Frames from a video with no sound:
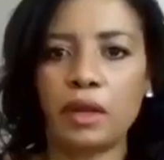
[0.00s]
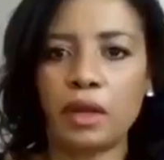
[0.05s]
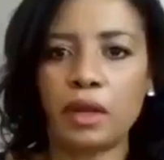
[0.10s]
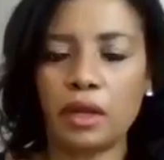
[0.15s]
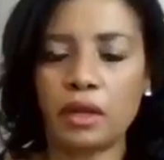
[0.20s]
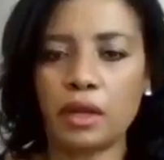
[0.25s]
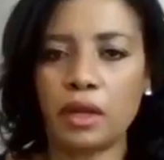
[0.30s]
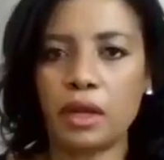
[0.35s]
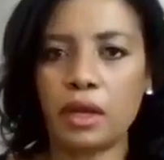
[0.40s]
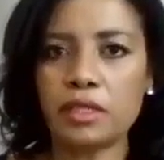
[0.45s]

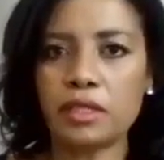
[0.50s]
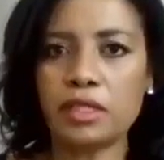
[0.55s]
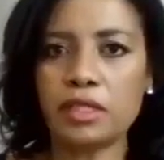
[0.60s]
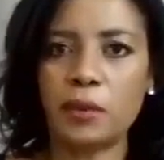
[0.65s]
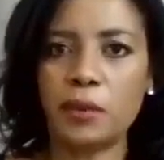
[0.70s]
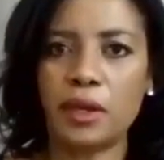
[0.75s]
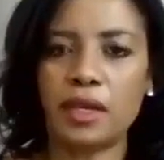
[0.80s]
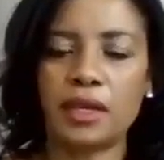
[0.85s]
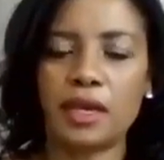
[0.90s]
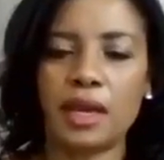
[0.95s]
last
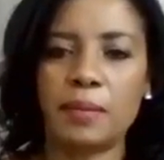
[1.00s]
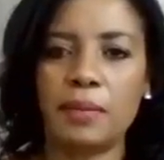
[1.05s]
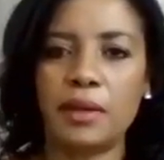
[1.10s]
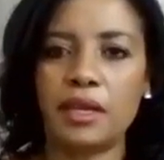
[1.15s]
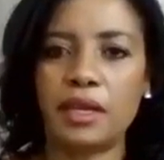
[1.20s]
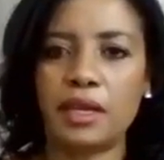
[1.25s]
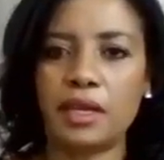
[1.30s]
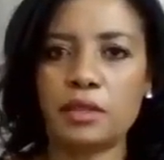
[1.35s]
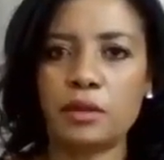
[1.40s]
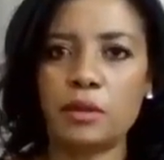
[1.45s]
week,
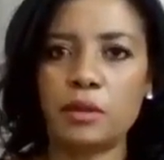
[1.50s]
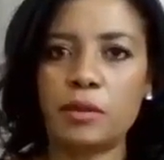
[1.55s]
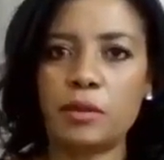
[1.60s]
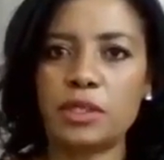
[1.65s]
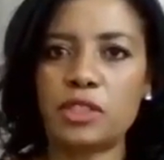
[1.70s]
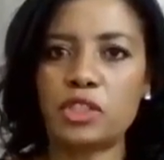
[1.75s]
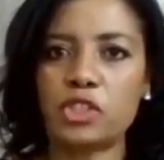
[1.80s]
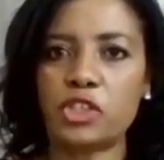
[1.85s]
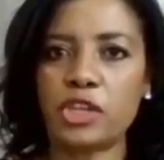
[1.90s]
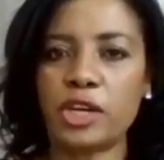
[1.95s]
as we
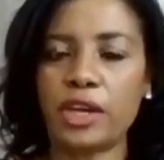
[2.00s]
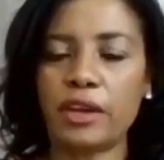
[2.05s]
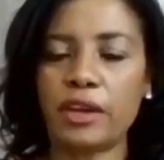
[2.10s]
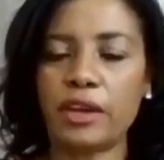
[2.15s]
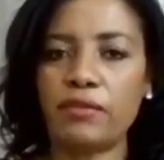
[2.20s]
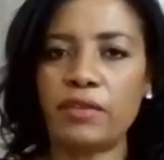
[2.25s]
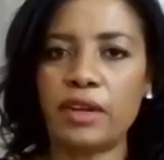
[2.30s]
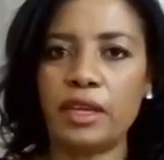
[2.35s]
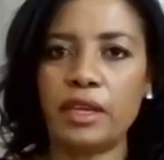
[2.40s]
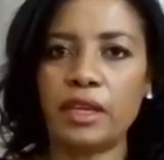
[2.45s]
were
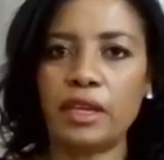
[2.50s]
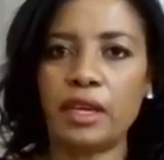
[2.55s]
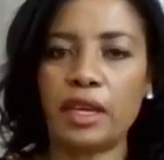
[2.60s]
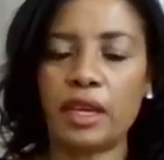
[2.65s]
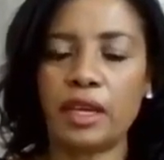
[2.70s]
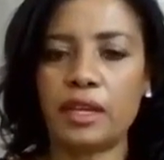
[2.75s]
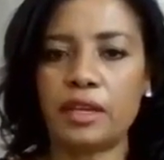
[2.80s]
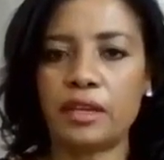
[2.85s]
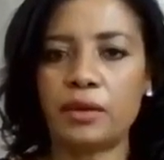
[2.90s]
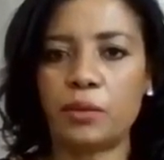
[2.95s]
traveling
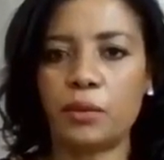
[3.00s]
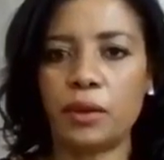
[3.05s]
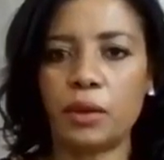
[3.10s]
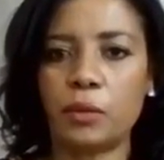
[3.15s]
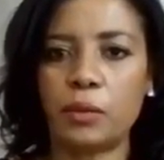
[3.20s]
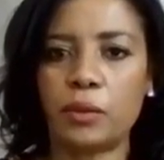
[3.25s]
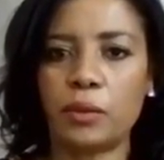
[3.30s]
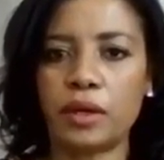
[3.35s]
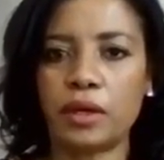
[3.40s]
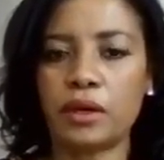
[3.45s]
and
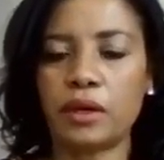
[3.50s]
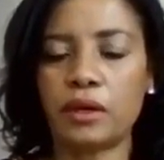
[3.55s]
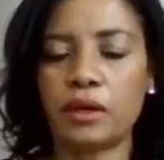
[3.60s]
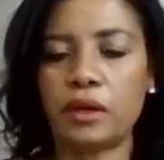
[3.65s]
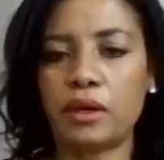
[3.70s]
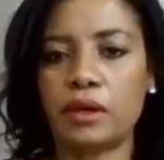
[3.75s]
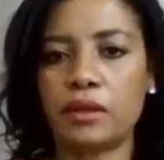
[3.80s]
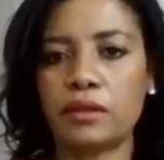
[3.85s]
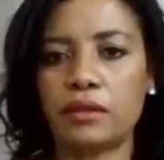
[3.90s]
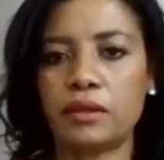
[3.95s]
we were
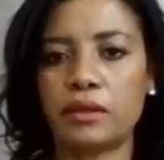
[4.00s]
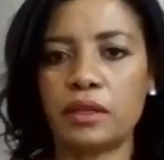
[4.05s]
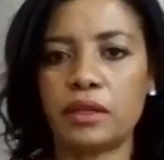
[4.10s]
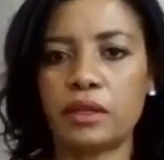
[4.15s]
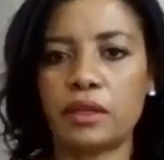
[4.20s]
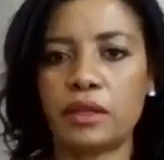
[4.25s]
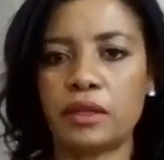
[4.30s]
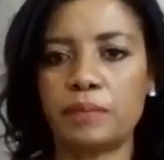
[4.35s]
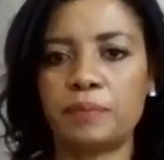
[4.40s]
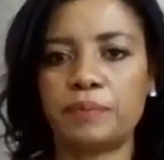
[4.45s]
on
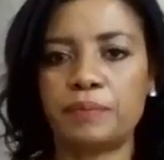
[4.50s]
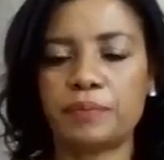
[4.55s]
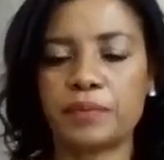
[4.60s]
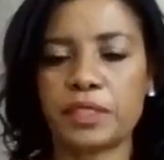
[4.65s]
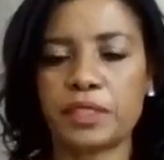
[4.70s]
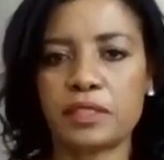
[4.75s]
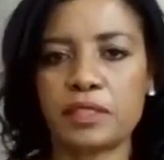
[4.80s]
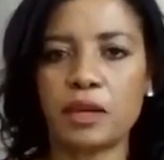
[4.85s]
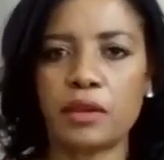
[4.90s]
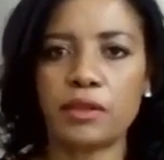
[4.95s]
the
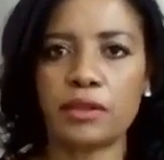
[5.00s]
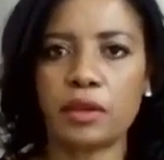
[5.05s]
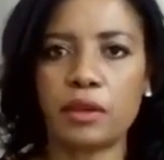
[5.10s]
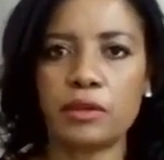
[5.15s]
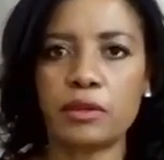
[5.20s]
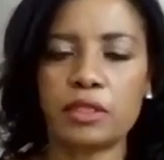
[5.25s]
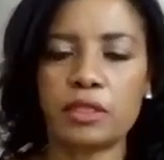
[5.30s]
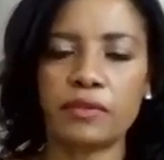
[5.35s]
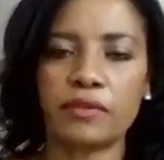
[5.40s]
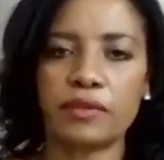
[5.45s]
south
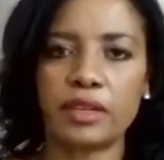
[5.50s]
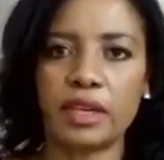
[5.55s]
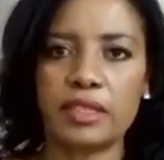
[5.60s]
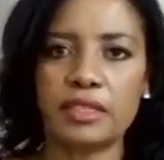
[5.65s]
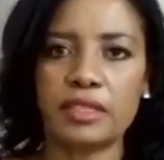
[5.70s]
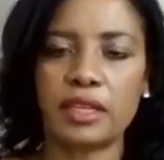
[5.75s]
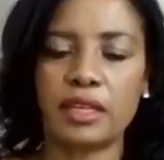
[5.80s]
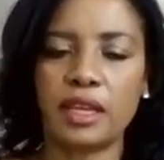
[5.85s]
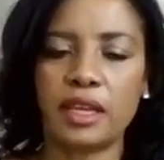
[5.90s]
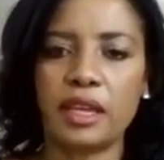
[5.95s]
coast of
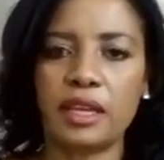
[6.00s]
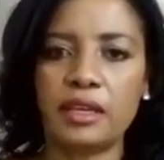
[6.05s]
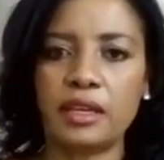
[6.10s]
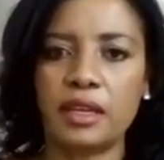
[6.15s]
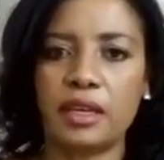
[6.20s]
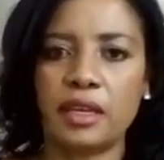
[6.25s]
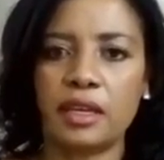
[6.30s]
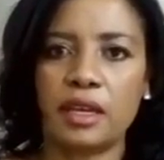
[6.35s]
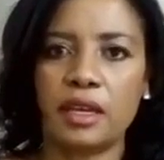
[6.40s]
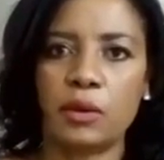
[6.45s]
KZN,
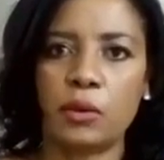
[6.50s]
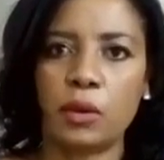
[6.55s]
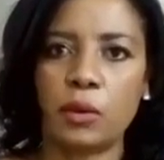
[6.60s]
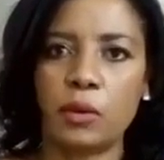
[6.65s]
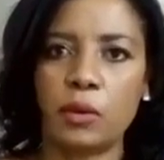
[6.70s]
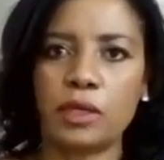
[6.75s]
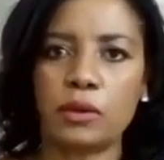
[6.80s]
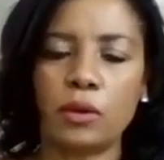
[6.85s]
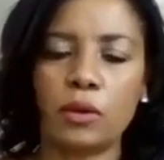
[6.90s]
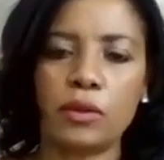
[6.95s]
we
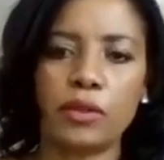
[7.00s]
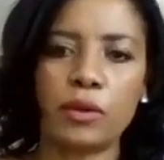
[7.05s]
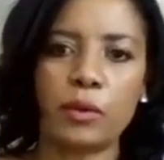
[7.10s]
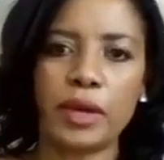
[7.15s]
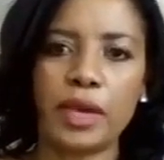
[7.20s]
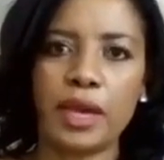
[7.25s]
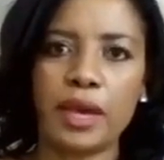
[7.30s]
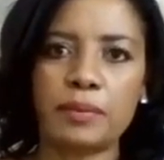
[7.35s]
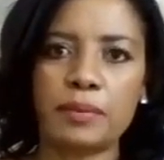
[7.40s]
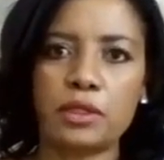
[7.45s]
went all the
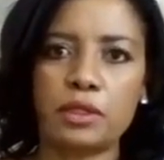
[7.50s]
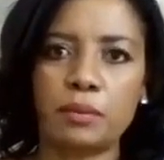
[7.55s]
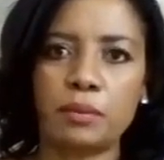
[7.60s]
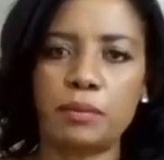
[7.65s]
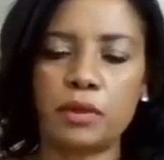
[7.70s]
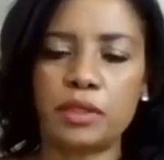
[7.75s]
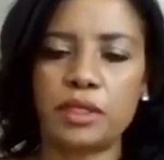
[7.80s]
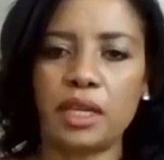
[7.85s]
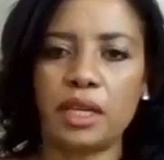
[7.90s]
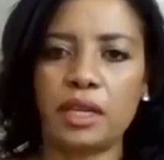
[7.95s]
way up to
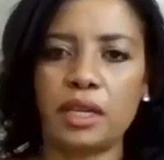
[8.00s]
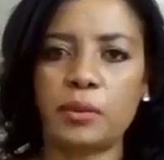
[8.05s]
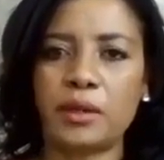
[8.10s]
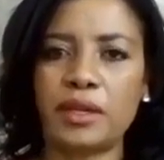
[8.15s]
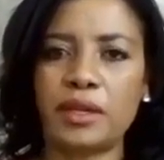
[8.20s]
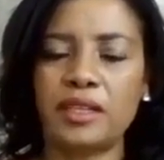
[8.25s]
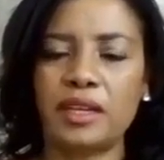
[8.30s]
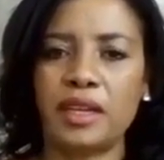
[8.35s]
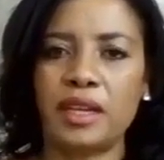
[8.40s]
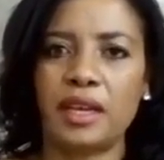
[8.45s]
Port
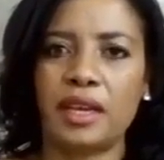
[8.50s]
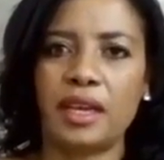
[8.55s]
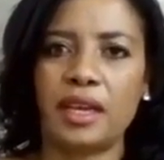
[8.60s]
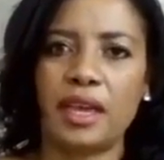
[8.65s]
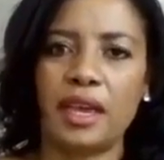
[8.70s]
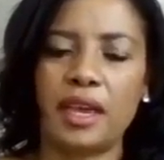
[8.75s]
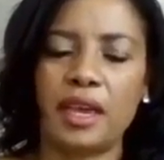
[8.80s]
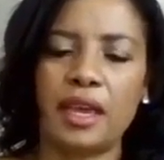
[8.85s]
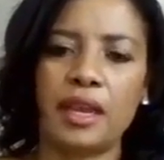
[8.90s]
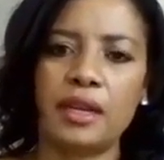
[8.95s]
Edward.
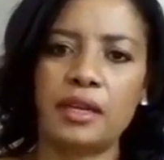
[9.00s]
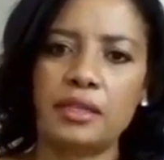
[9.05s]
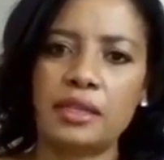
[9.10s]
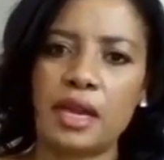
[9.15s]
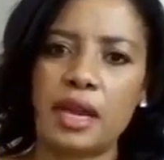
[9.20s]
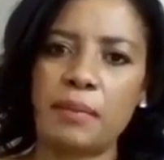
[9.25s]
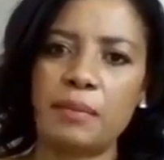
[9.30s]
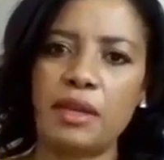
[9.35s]
And